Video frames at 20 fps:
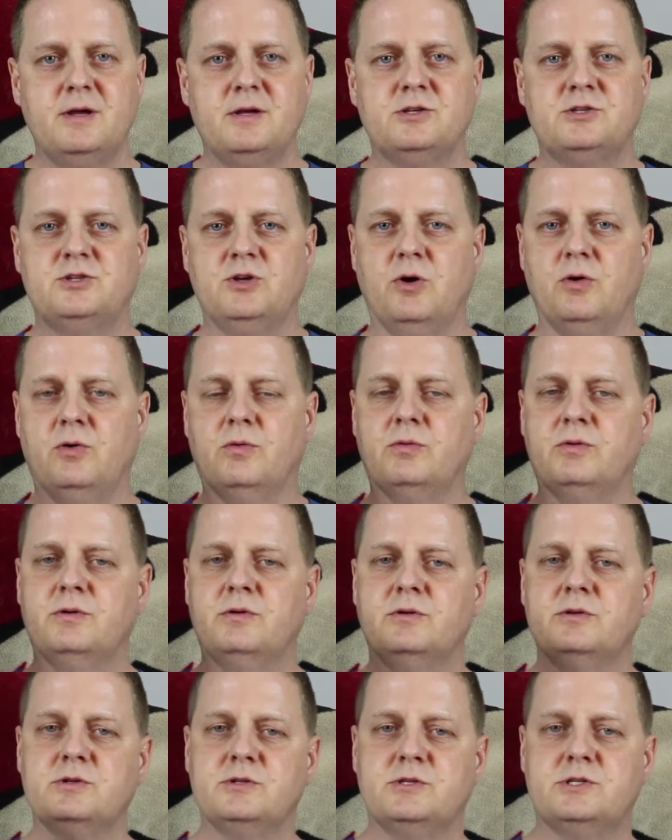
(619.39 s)
So
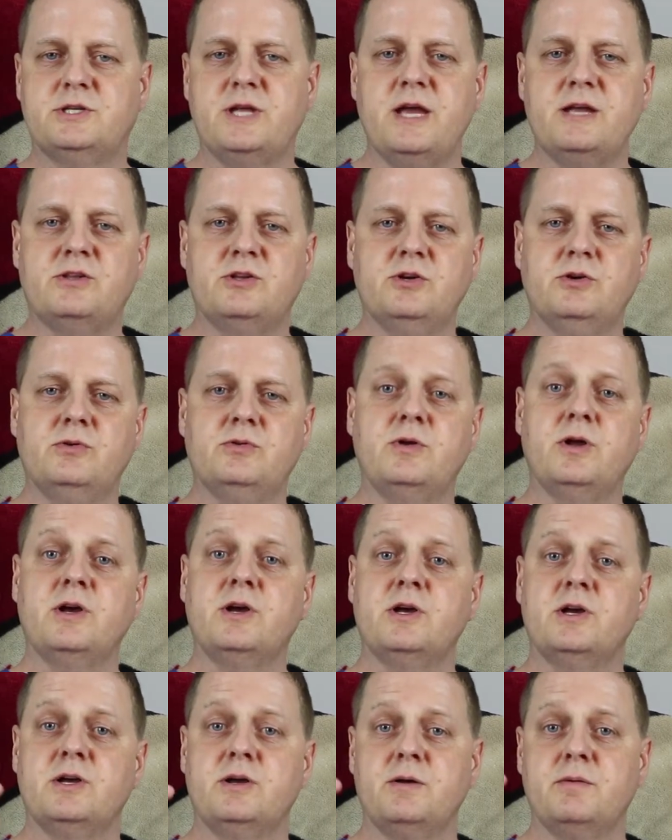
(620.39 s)
stay tuned.
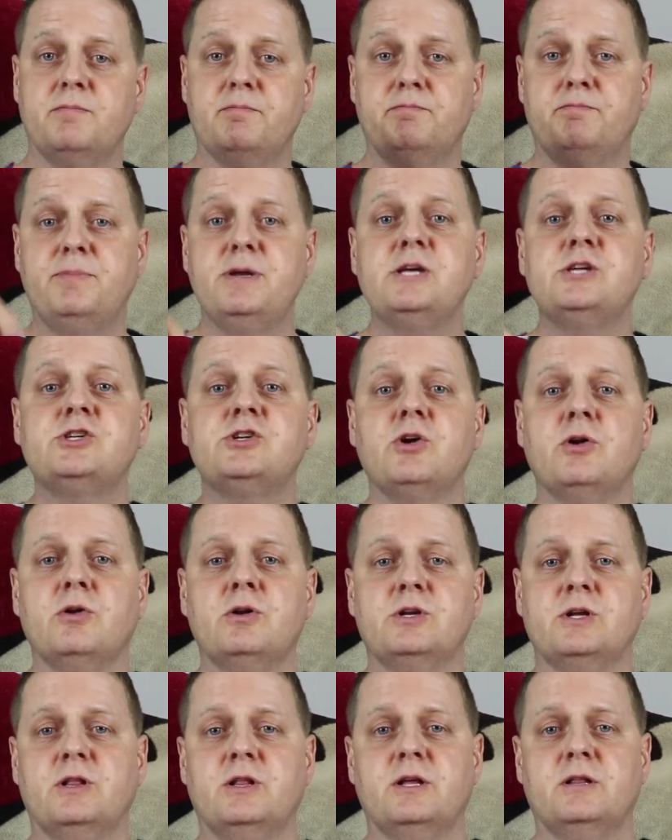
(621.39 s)
Be sure
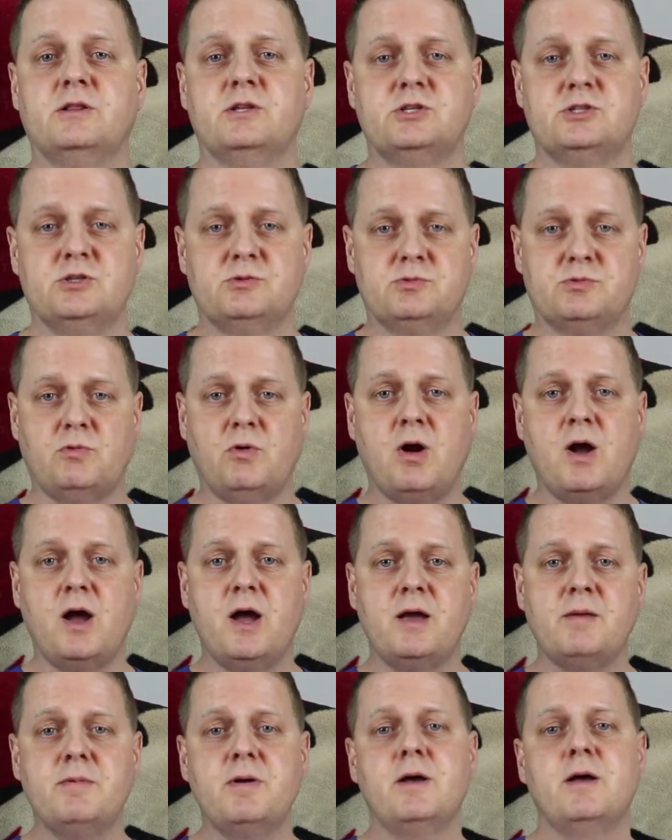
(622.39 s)
to click the
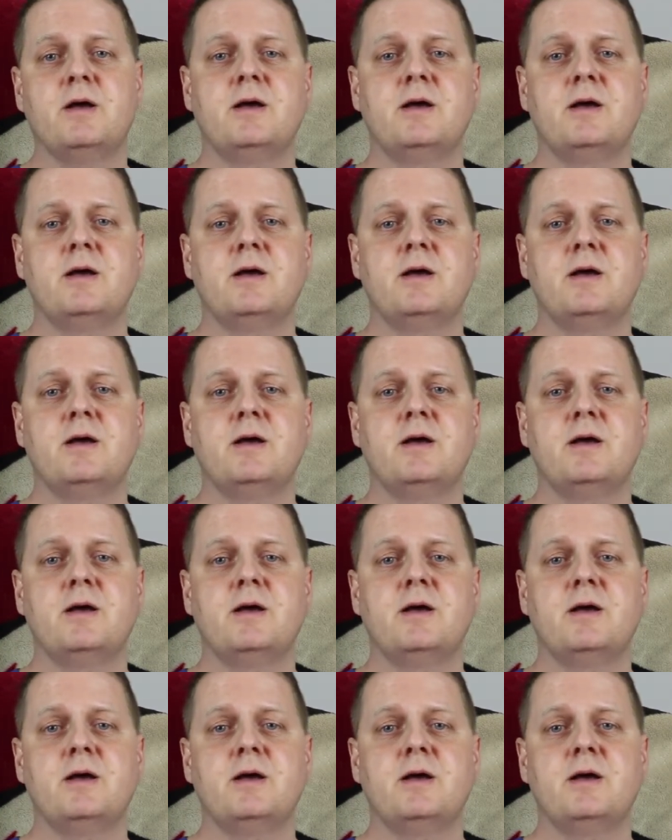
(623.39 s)
subscribe.